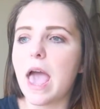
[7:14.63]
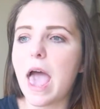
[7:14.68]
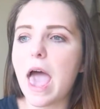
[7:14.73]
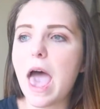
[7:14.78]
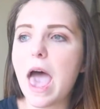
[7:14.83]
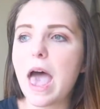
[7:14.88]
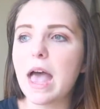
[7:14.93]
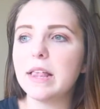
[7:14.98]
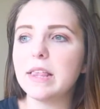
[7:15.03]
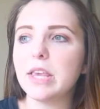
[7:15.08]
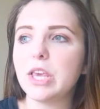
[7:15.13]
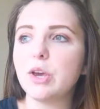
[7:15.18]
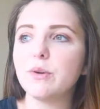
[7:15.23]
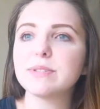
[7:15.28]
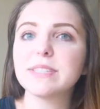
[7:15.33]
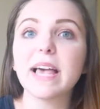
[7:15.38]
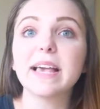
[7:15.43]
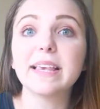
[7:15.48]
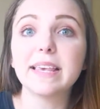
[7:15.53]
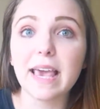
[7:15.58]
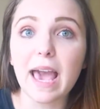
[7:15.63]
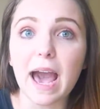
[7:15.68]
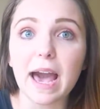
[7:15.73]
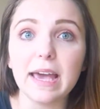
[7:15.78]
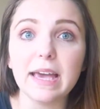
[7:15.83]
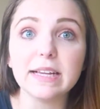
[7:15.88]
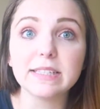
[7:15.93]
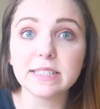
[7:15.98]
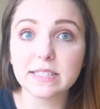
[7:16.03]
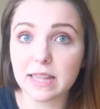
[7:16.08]
And he was like,
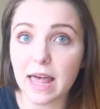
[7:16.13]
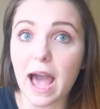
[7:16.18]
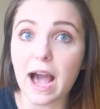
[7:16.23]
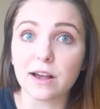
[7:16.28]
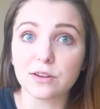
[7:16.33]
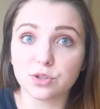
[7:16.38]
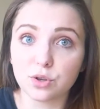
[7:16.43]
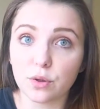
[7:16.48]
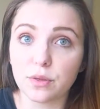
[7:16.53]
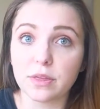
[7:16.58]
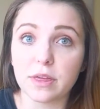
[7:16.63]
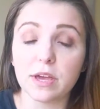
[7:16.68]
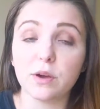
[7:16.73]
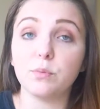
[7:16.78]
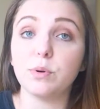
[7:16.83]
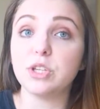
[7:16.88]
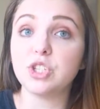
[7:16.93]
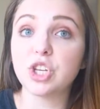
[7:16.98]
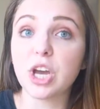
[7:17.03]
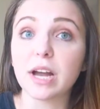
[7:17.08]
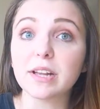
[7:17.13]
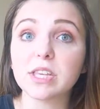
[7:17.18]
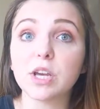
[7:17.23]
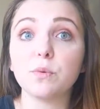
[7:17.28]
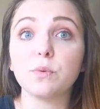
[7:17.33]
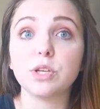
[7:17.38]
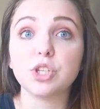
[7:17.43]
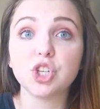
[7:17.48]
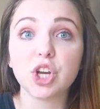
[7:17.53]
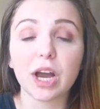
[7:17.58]
yeah, it's the actual thing. We checked it.
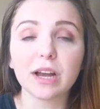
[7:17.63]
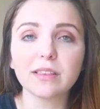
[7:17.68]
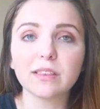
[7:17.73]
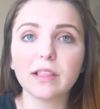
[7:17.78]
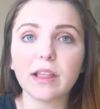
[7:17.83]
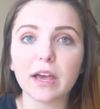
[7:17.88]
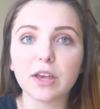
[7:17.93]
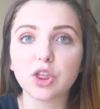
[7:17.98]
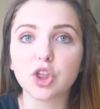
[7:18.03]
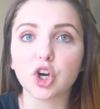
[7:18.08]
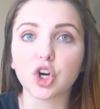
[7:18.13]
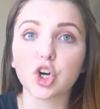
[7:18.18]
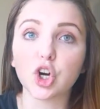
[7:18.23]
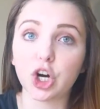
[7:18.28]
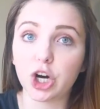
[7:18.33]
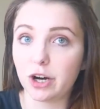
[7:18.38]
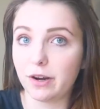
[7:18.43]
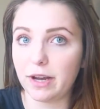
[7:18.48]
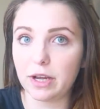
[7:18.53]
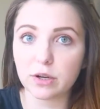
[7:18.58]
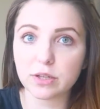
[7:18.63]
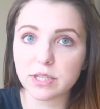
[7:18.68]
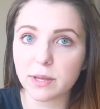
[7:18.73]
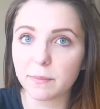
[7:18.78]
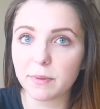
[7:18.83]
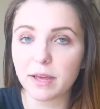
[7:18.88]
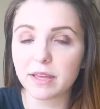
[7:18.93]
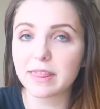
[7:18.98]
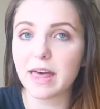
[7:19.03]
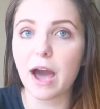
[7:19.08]
We checked like the current or
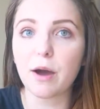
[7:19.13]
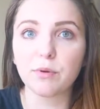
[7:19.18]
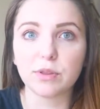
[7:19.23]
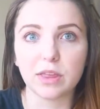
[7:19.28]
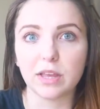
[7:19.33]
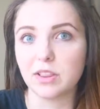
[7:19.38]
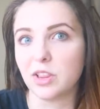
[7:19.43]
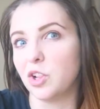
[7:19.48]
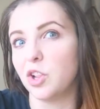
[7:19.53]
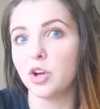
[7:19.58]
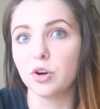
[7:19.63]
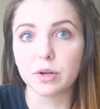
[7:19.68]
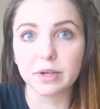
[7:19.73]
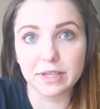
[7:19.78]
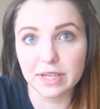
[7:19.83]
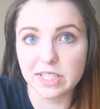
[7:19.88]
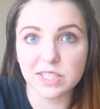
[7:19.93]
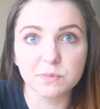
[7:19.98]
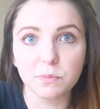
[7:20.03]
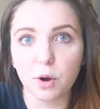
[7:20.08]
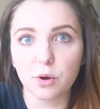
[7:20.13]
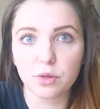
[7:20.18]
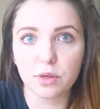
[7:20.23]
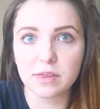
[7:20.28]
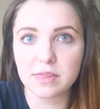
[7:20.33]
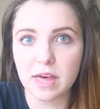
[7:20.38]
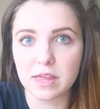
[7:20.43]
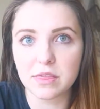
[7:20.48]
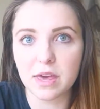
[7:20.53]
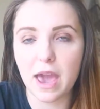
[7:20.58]
something like that with like the little gizmo
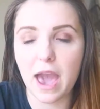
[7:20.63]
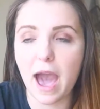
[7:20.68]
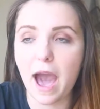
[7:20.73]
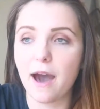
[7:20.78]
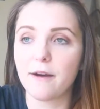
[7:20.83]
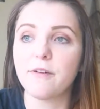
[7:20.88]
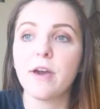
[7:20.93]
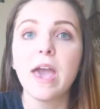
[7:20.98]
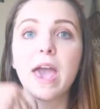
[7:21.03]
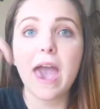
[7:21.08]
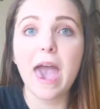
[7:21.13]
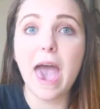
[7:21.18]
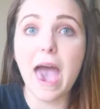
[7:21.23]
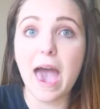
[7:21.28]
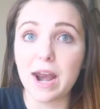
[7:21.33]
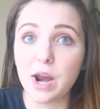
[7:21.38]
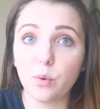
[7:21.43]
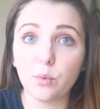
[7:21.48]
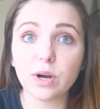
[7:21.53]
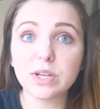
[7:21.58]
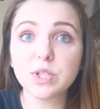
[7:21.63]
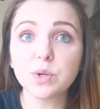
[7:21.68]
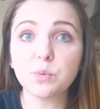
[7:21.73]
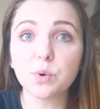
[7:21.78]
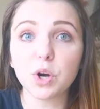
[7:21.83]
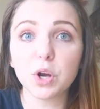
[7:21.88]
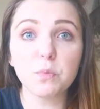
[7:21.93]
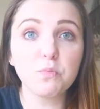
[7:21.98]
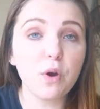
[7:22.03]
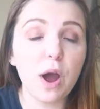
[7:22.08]
thing that they have. And it wasn't
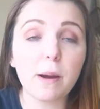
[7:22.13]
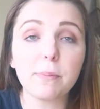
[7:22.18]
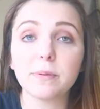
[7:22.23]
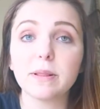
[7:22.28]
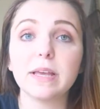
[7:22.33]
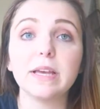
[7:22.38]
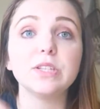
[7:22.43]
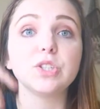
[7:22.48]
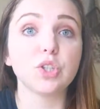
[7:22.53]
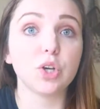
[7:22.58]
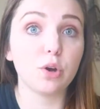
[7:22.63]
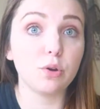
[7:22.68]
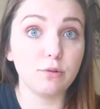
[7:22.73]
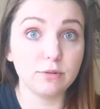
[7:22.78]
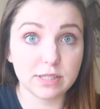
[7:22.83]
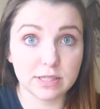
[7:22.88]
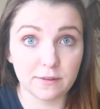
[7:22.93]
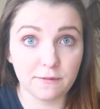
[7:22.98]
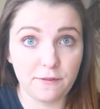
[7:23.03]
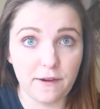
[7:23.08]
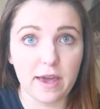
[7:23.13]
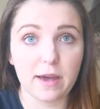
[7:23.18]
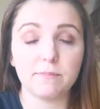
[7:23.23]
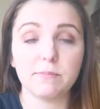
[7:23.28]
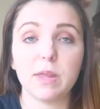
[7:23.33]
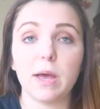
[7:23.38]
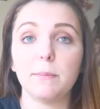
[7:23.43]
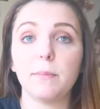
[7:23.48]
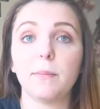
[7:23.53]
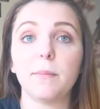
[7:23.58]
working properly, so it was the fan.
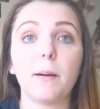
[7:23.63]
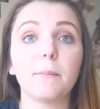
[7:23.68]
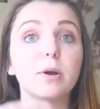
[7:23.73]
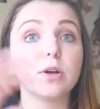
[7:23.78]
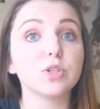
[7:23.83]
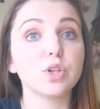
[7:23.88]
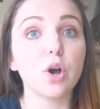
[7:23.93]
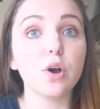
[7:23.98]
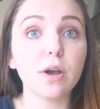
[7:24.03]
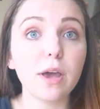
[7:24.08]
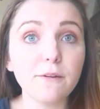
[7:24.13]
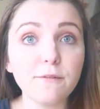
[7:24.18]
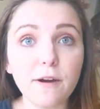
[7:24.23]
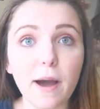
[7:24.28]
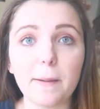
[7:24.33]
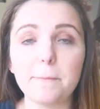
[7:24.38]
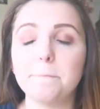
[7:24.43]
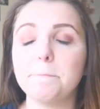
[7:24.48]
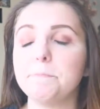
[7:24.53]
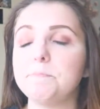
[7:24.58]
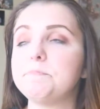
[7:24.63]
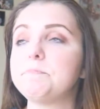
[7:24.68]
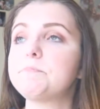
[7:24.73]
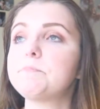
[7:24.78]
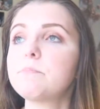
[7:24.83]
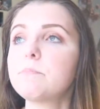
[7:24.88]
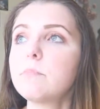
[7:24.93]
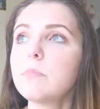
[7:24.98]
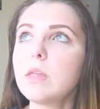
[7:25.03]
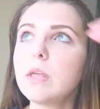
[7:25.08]
And my mom goes, okay, fine.
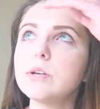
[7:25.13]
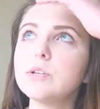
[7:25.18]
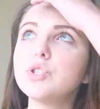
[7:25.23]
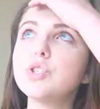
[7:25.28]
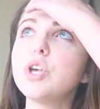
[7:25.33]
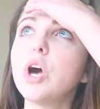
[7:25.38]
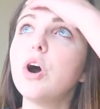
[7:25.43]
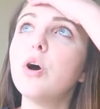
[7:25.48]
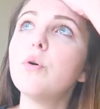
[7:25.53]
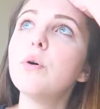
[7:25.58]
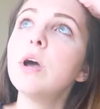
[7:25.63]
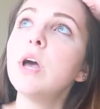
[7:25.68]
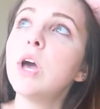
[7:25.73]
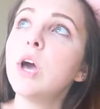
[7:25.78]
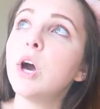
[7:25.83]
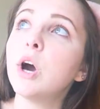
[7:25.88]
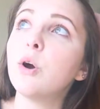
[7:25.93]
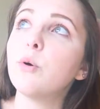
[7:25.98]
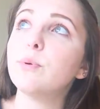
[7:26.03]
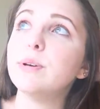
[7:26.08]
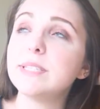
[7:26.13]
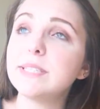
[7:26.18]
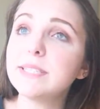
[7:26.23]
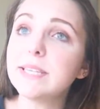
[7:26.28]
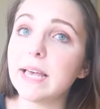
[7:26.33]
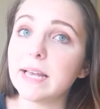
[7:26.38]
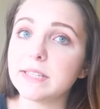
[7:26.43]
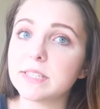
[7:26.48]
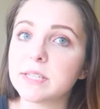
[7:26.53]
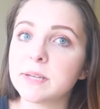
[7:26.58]
So we
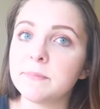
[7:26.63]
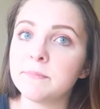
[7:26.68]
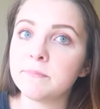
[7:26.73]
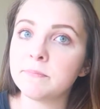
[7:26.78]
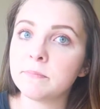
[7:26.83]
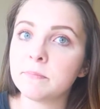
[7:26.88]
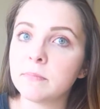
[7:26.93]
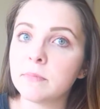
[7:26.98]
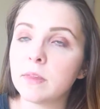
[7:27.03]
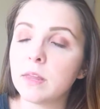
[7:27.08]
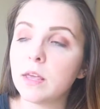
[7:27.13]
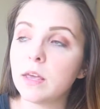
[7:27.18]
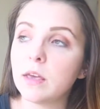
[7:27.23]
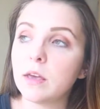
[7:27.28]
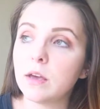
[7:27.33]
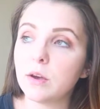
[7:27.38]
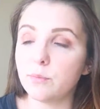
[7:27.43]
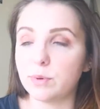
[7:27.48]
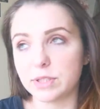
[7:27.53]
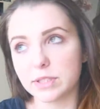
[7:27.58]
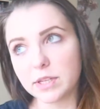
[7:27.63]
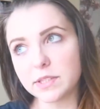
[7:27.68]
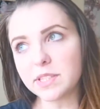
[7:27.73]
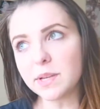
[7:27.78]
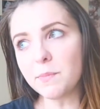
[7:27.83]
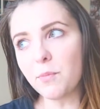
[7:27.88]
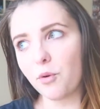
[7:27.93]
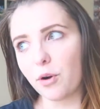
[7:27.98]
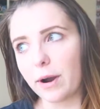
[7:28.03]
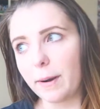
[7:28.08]
sit. We sit
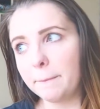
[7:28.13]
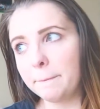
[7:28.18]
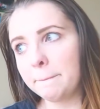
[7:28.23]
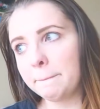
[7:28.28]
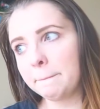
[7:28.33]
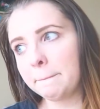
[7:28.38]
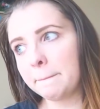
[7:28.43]
some more.